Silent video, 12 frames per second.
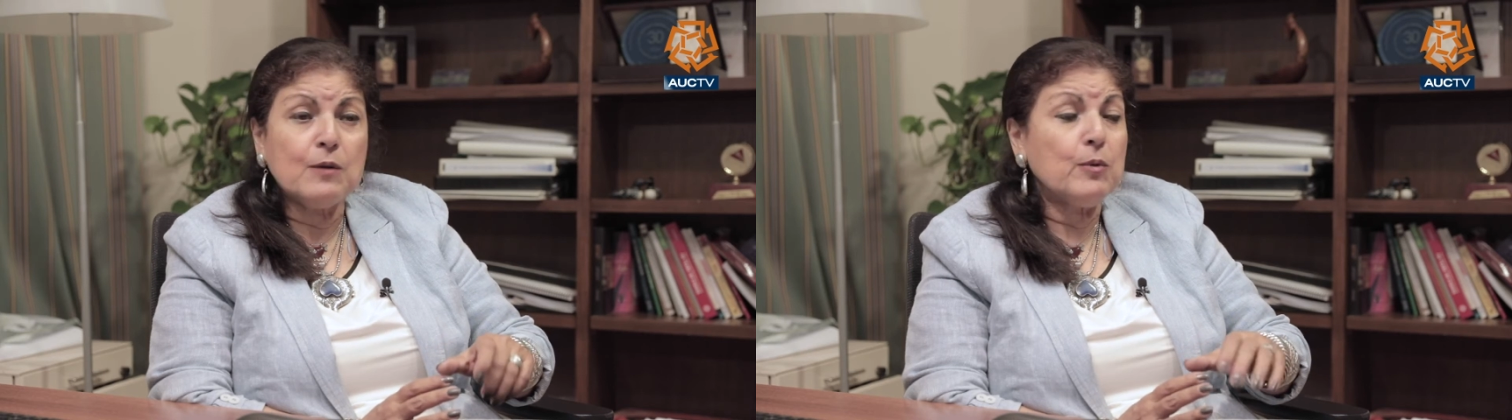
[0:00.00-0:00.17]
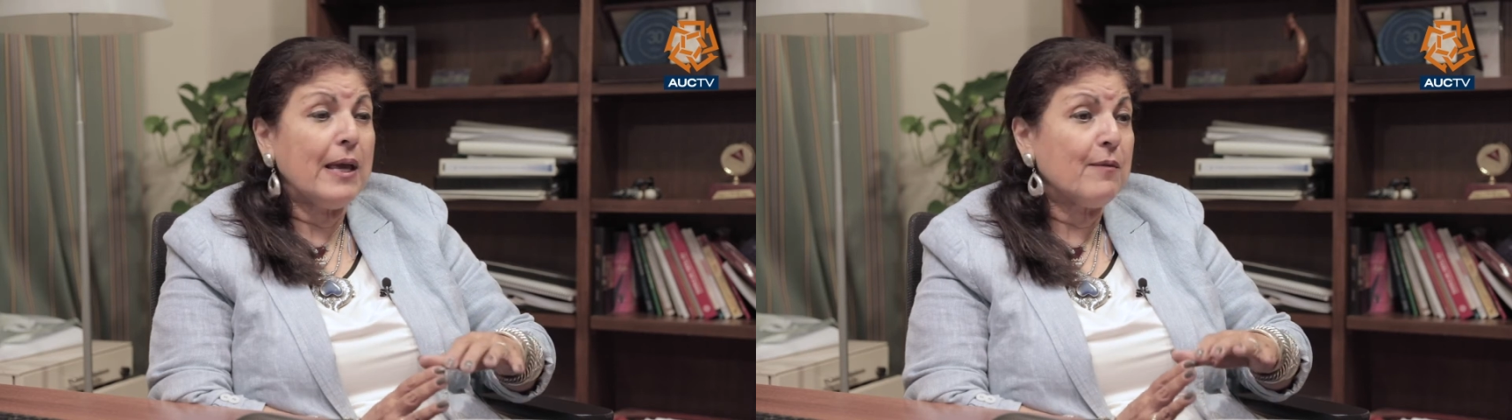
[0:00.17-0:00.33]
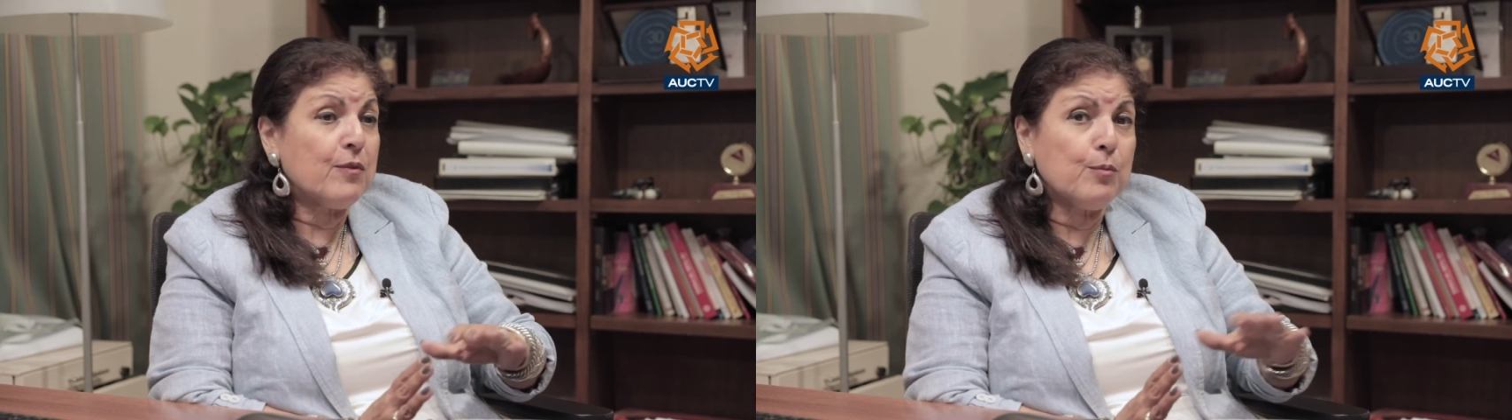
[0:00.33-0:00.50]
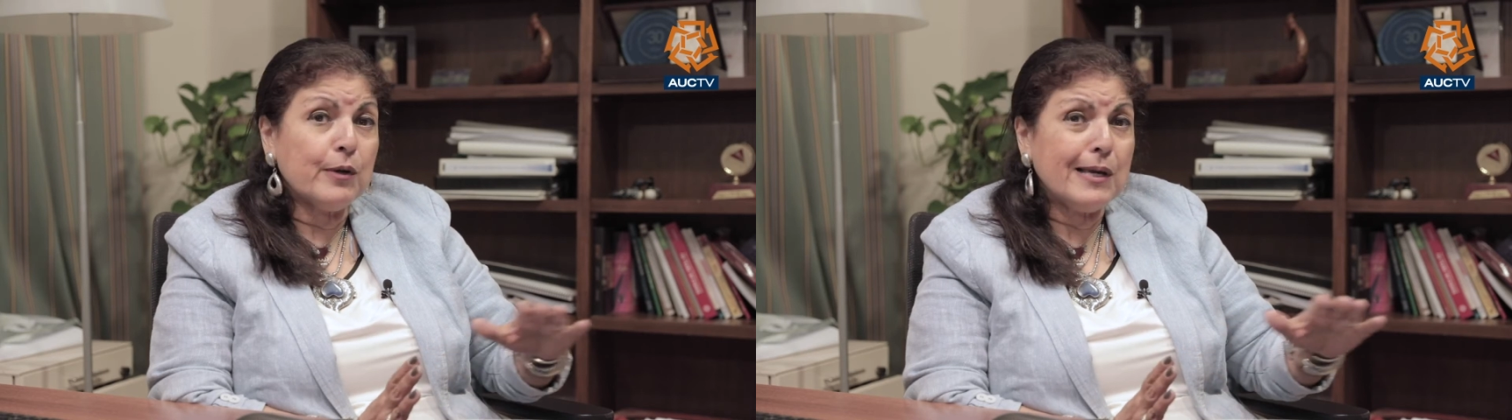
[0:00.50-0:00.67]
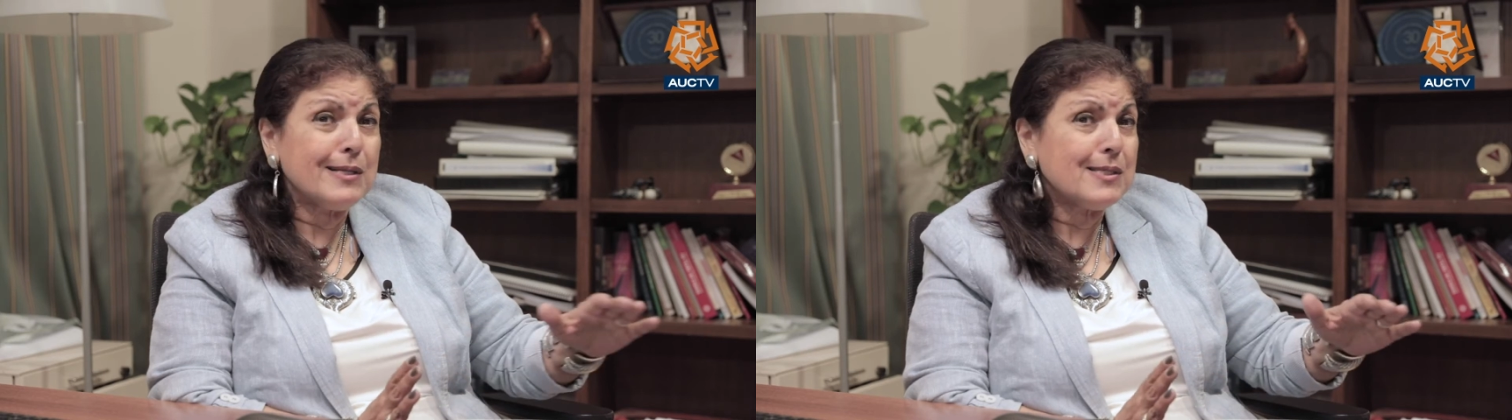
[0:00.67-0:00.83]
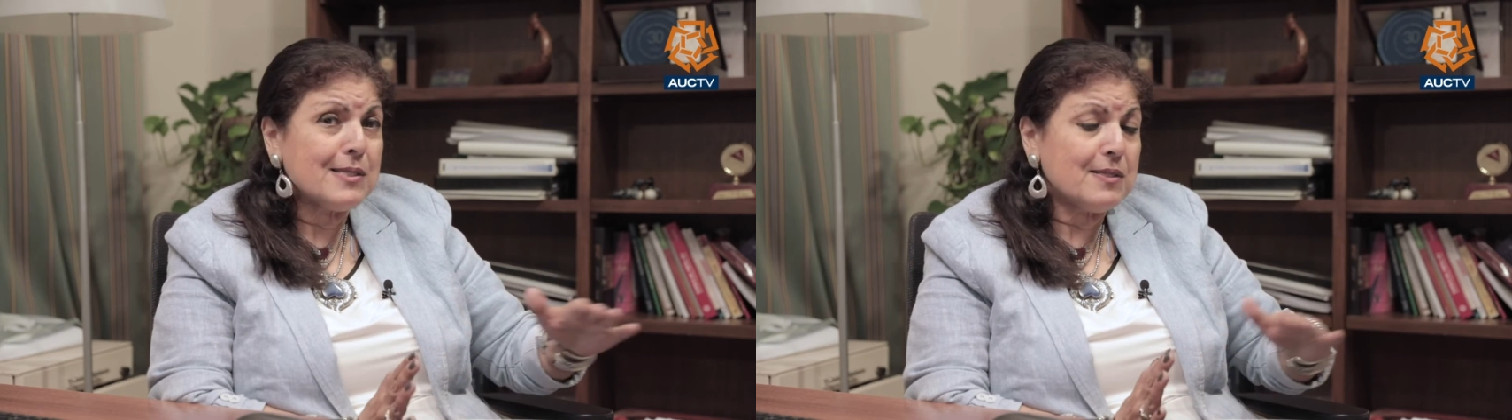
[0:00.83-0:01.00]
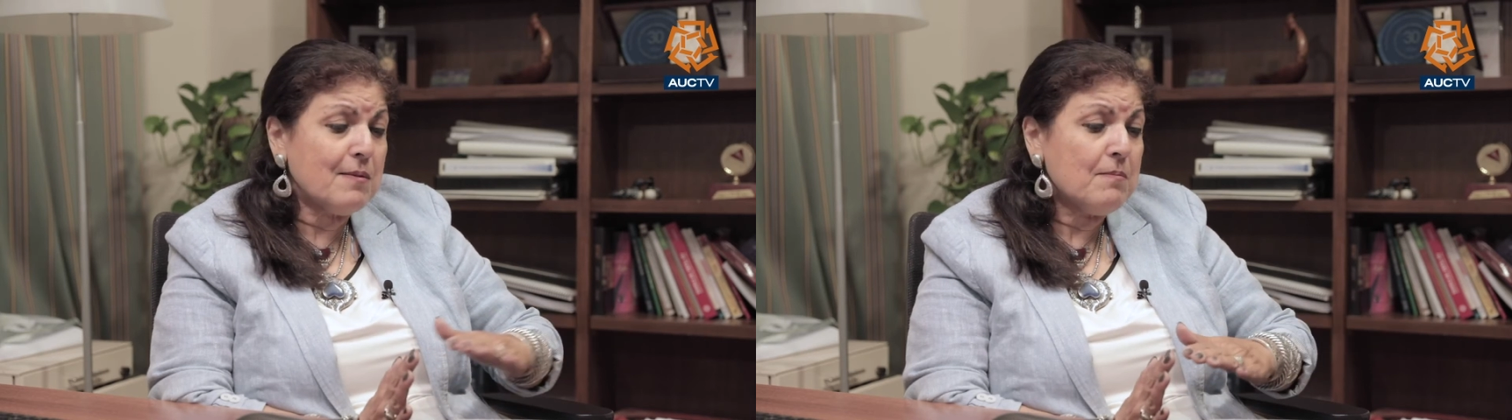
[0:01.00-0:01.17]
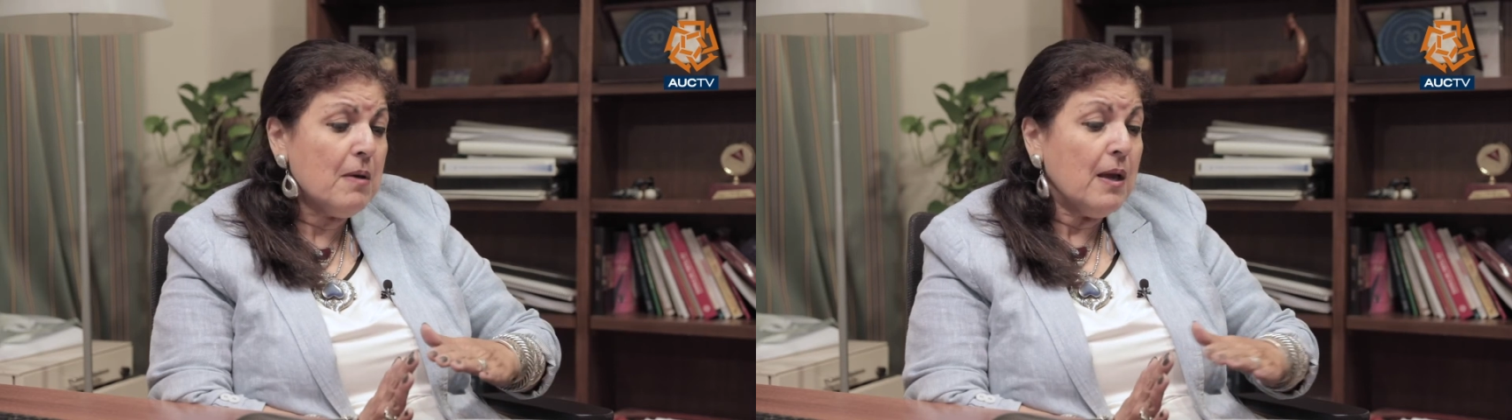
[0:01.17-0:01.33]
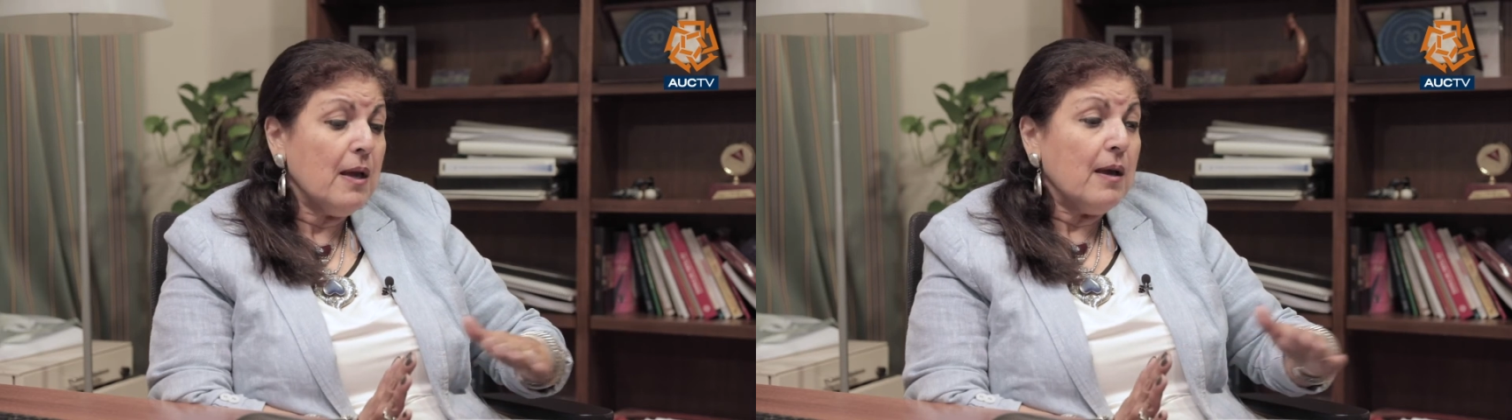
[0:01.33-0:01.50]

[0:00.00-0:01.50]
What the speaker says: and we have the booking system